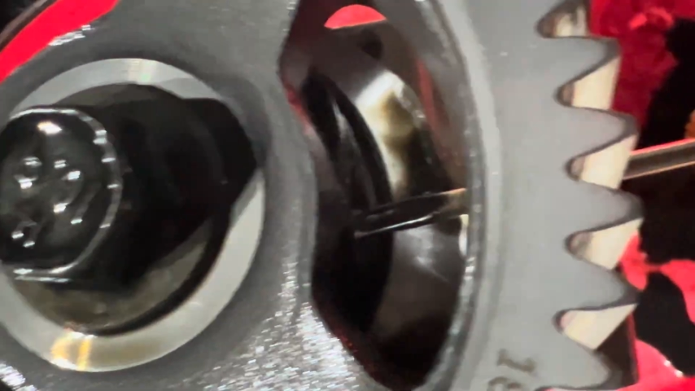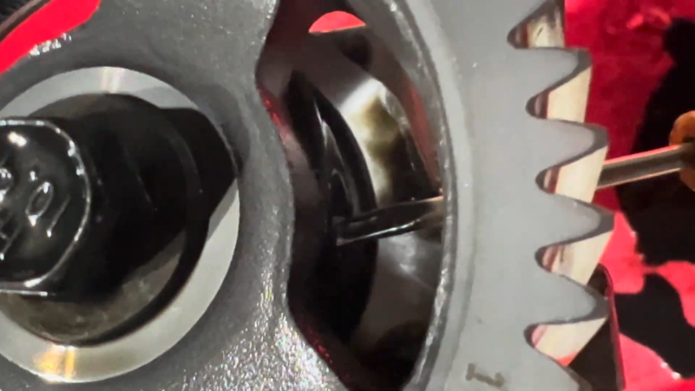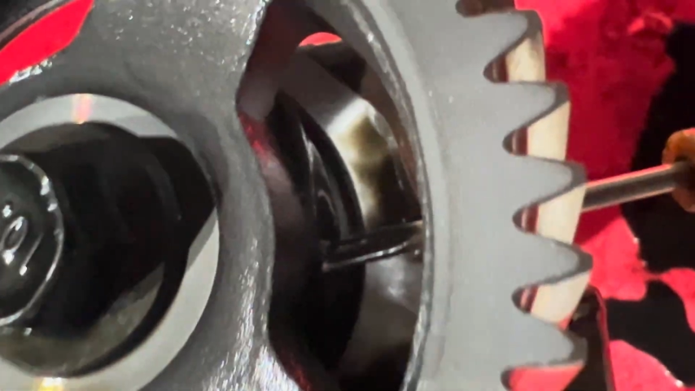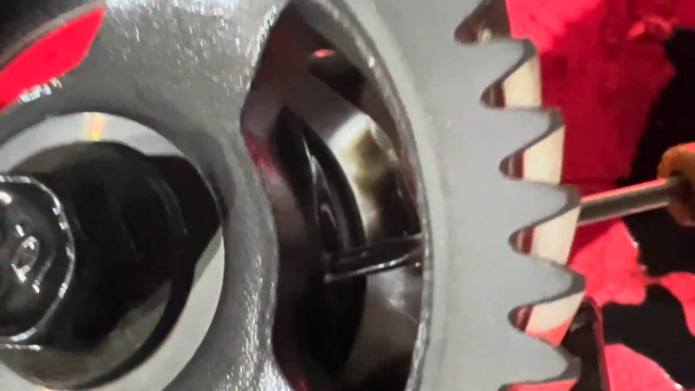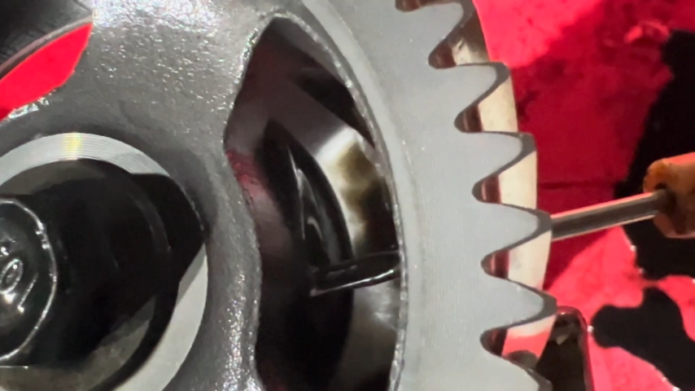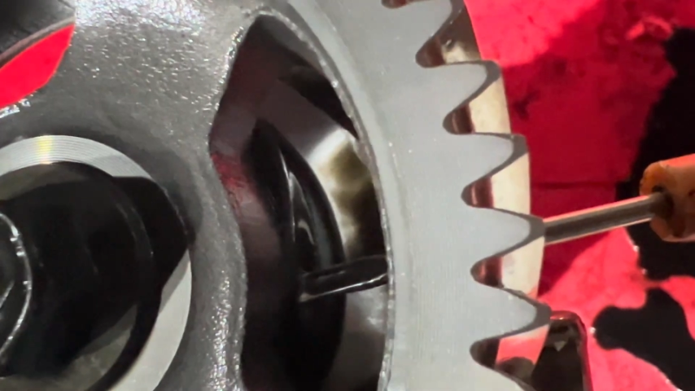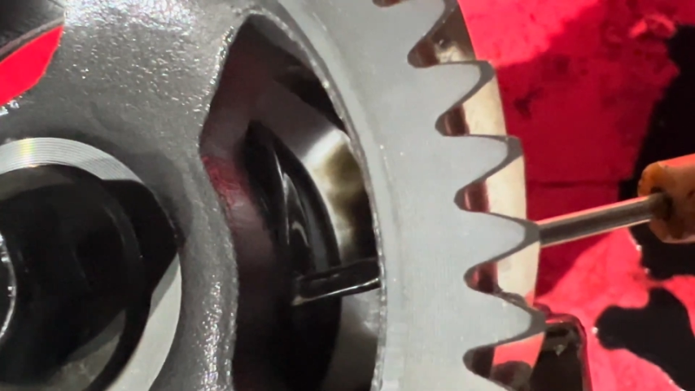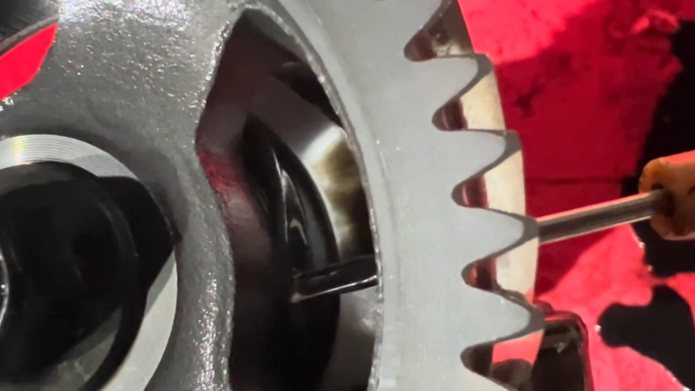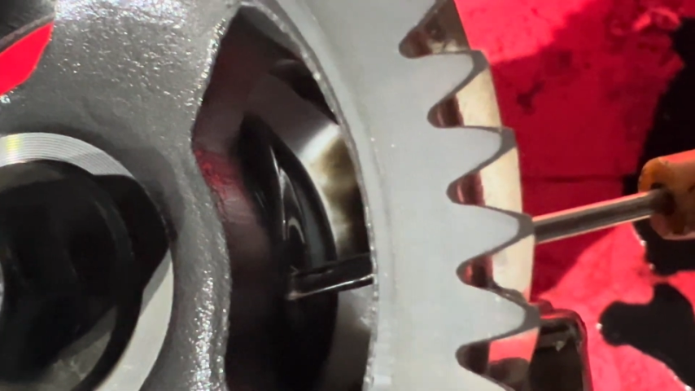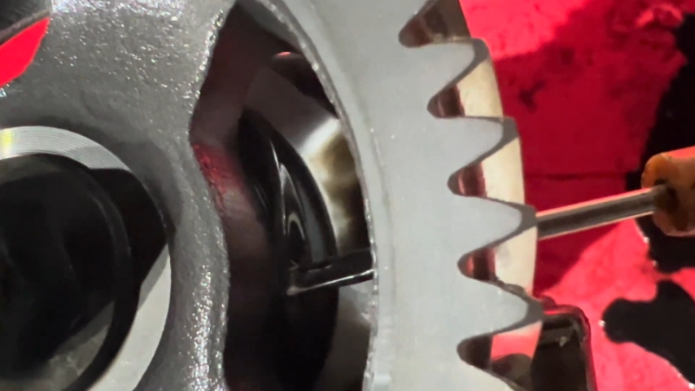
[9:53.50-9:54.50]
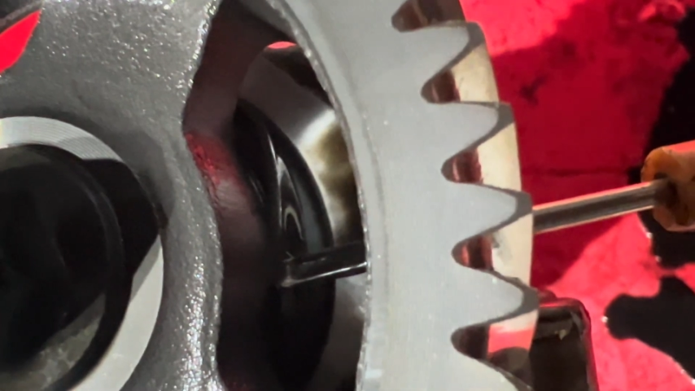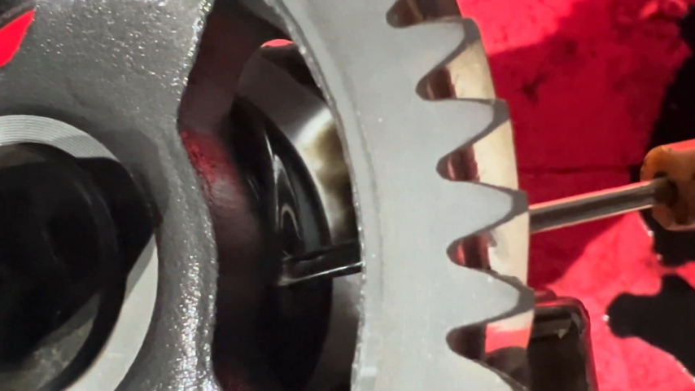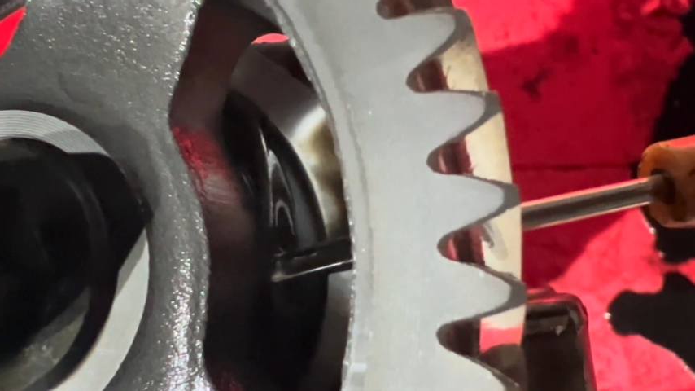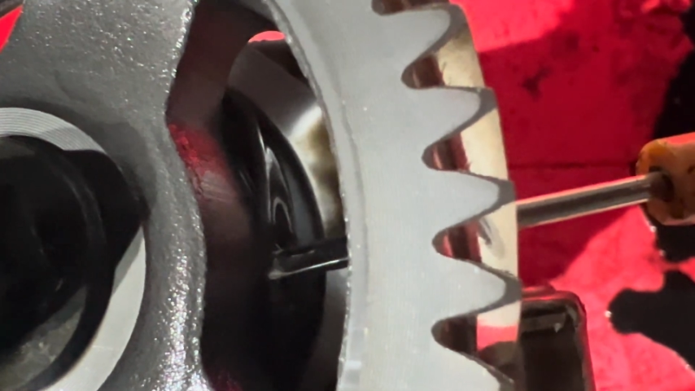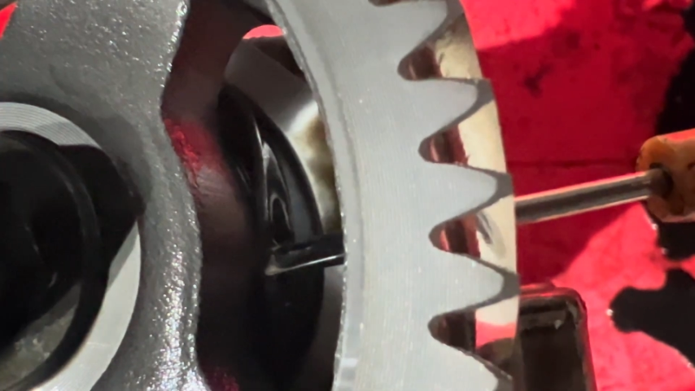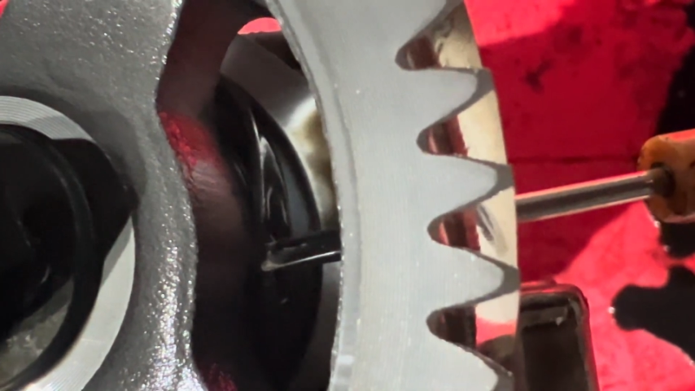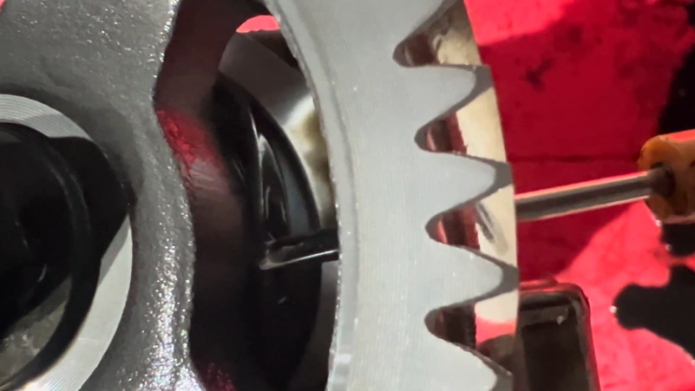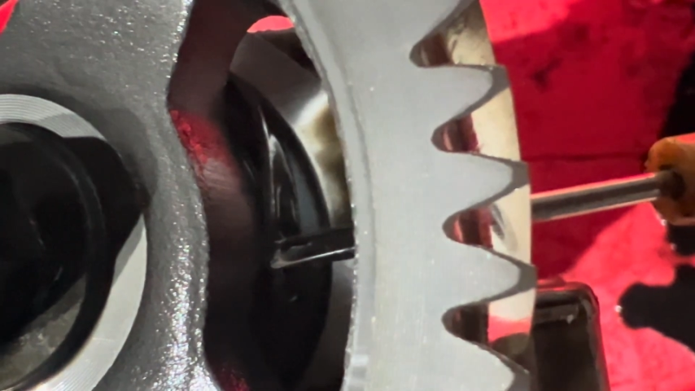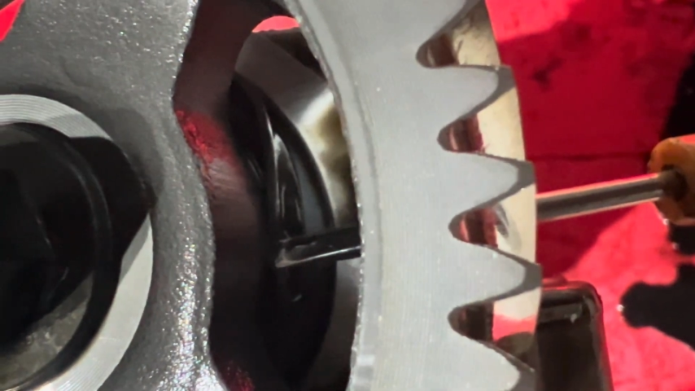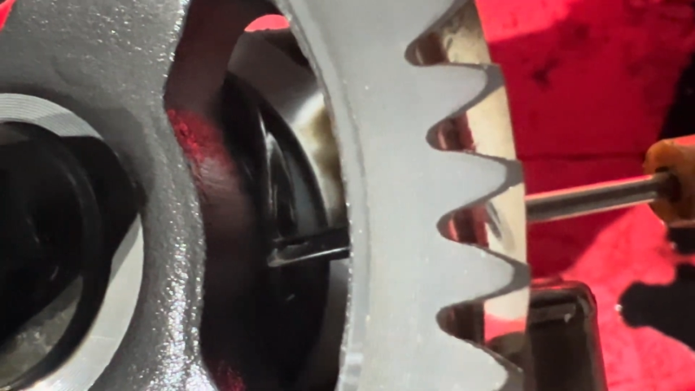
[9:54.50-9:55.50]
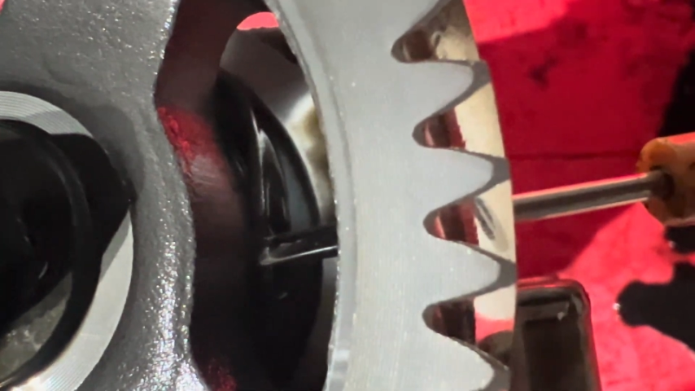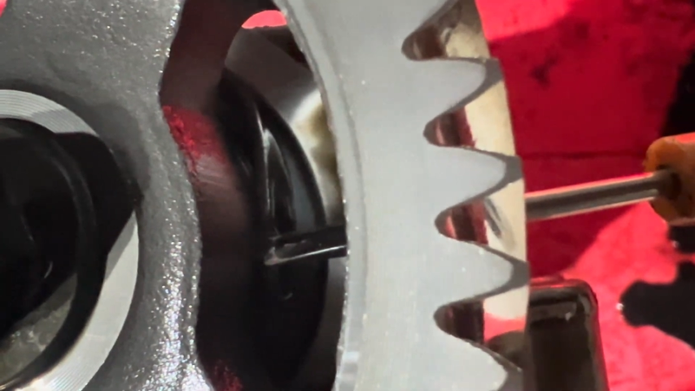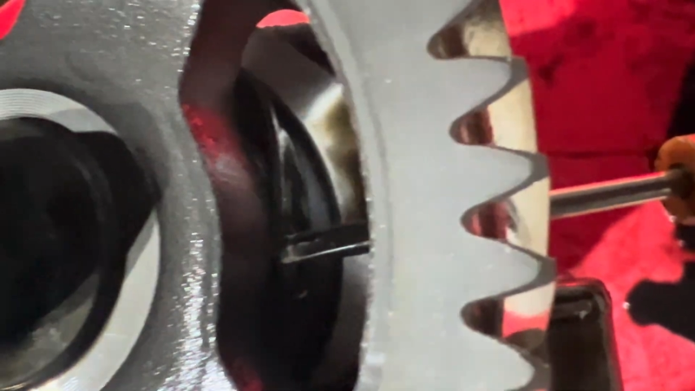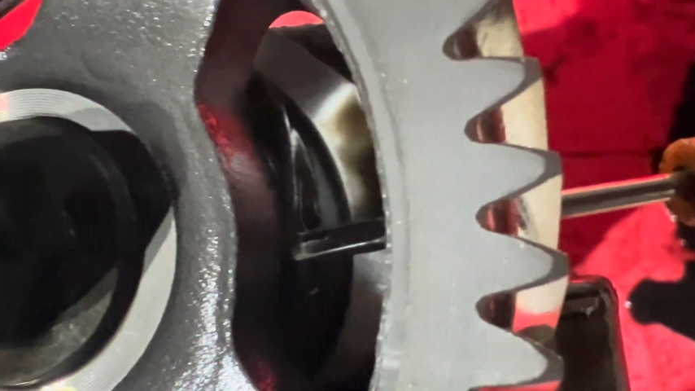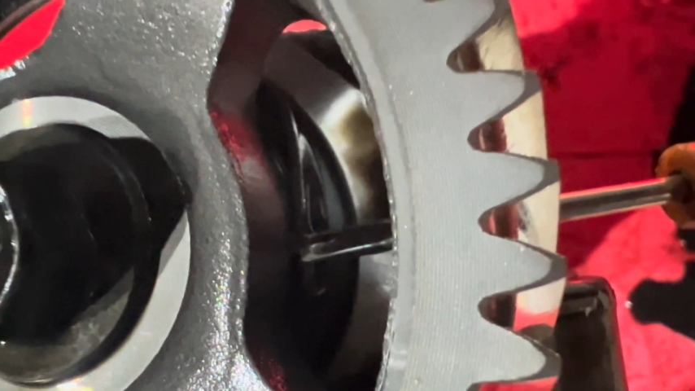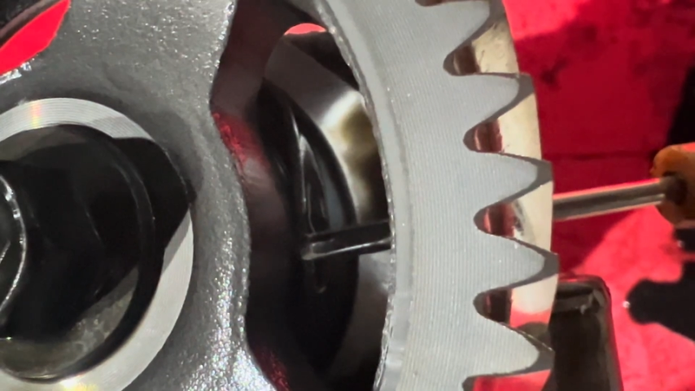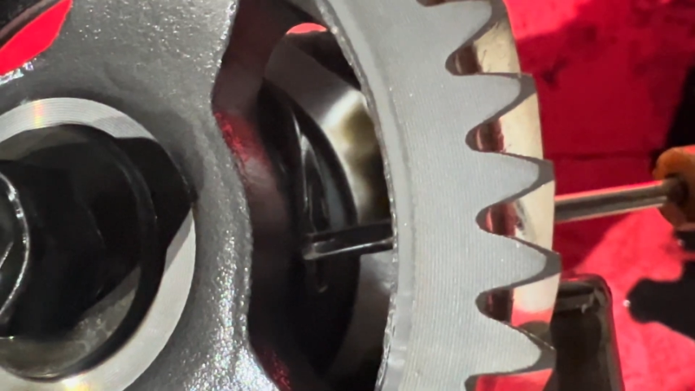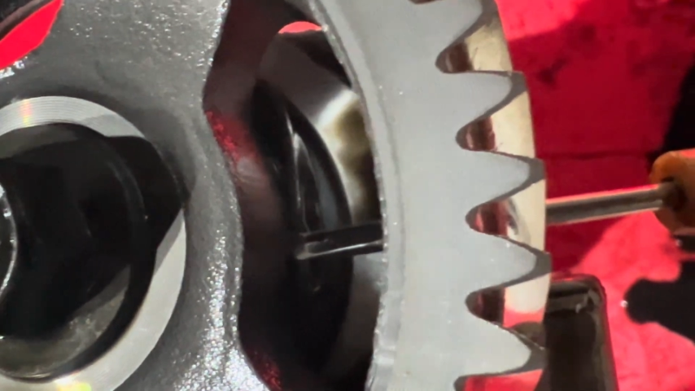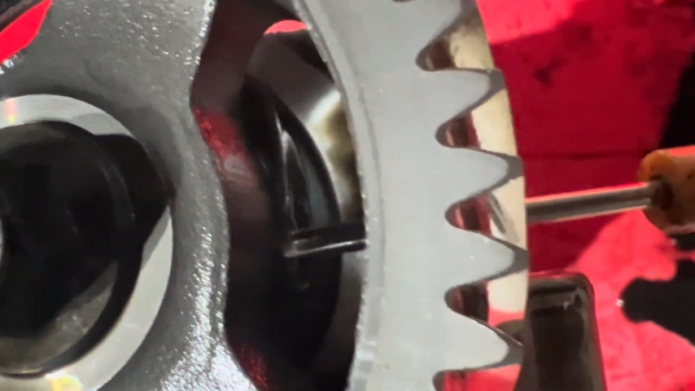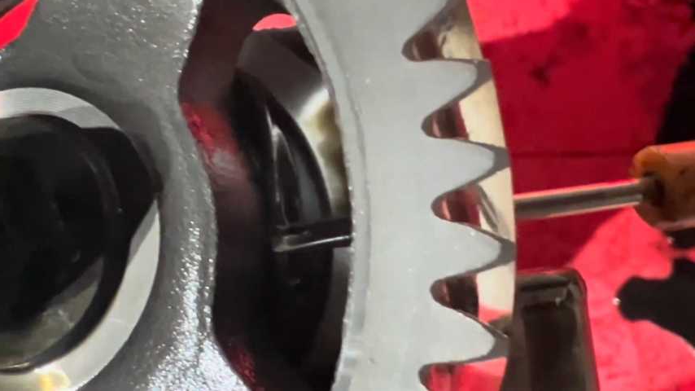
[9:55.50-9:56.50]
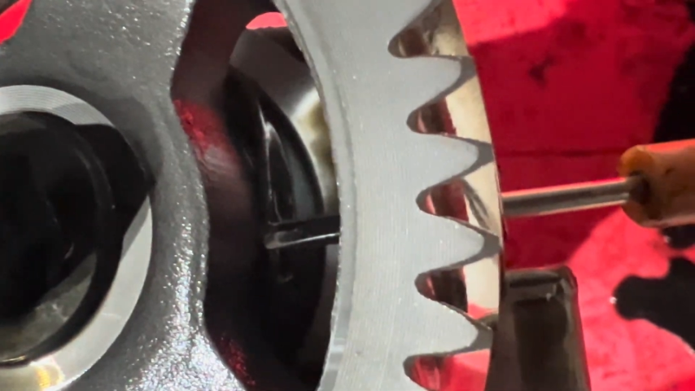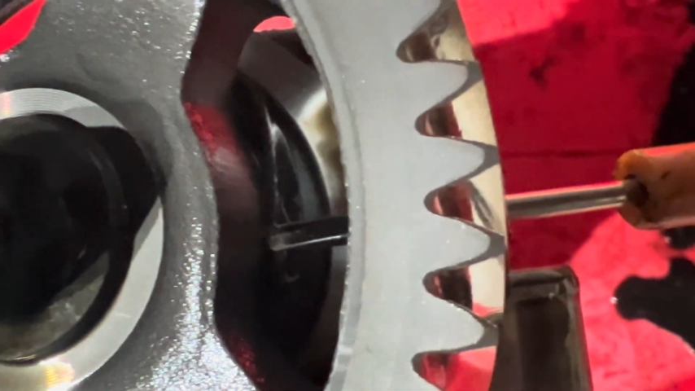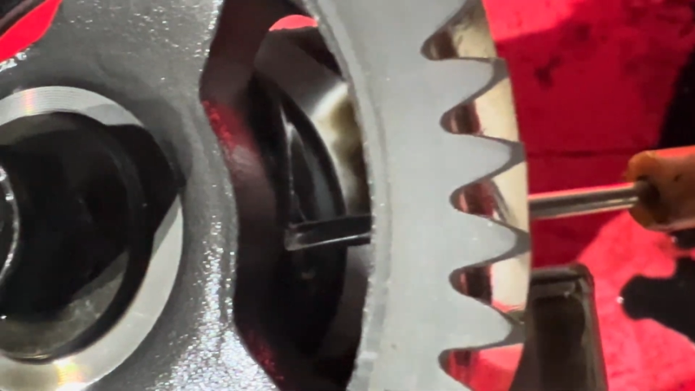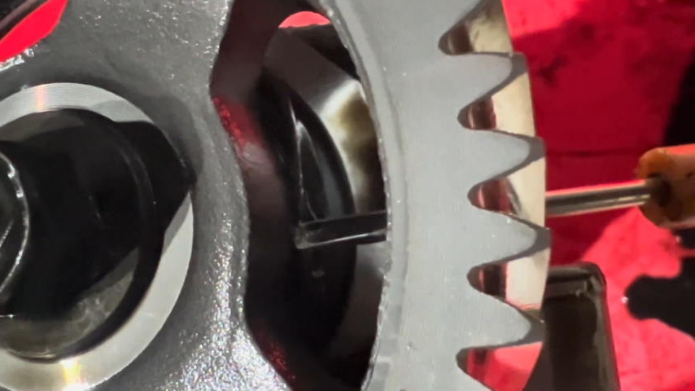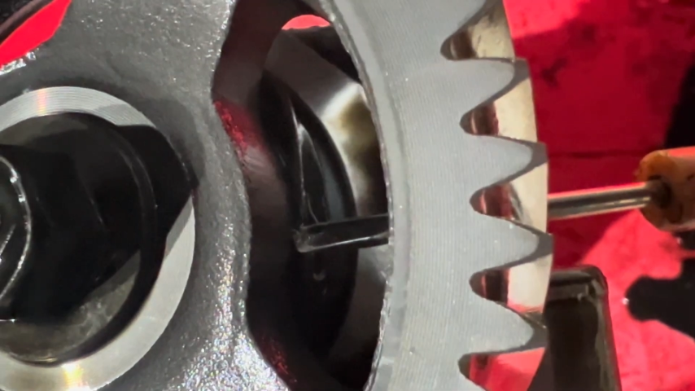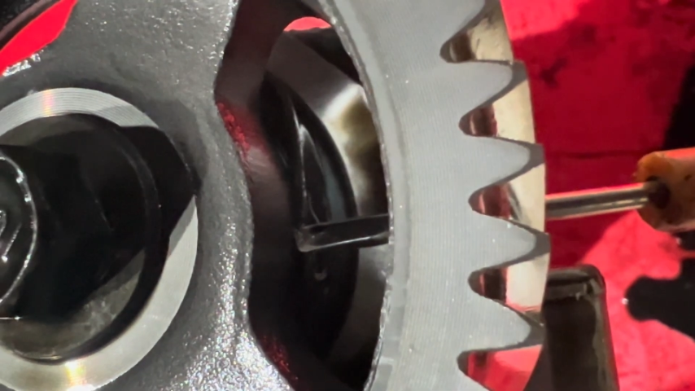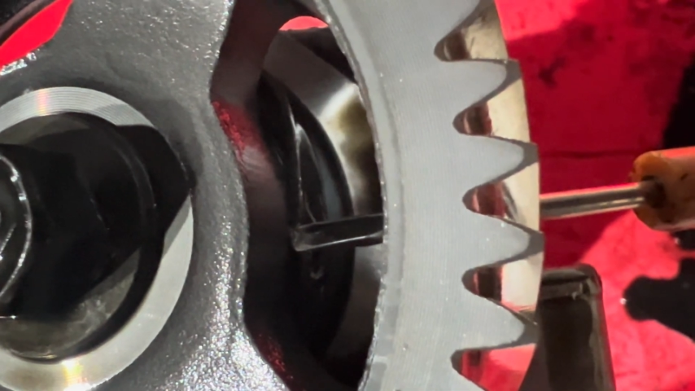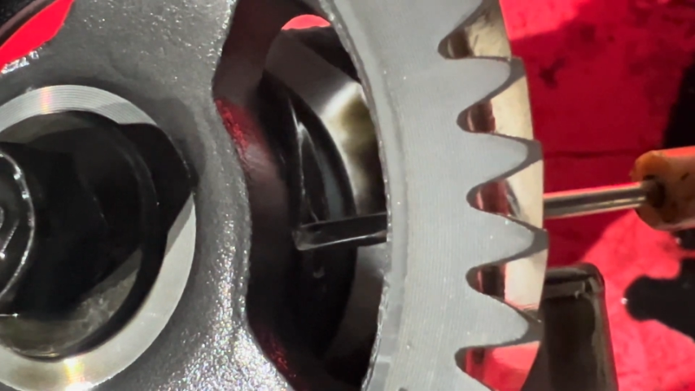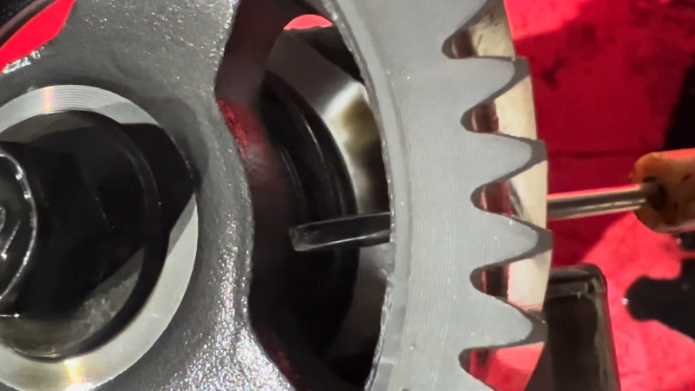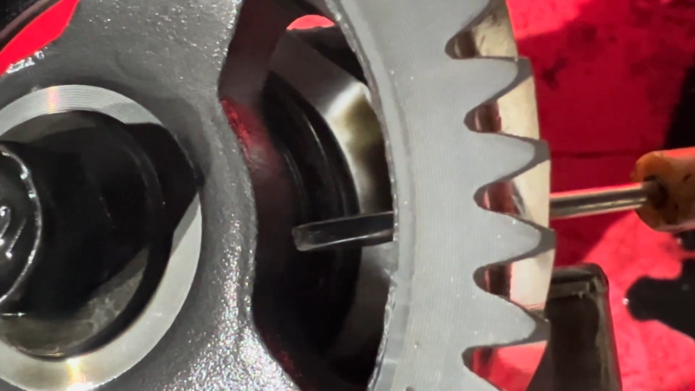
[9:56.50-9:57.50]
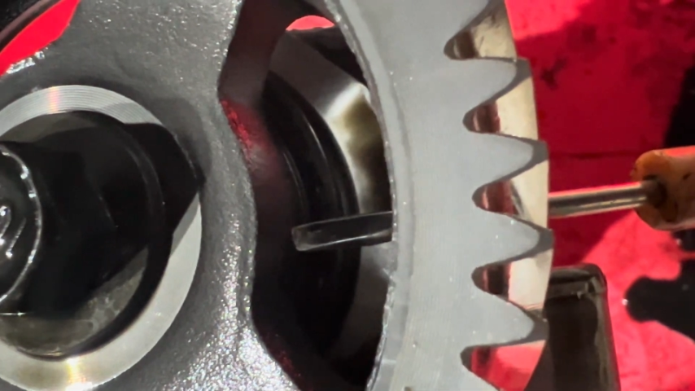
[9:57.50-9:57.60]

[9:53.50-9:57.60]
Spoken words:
Nobody's mouth can be seen.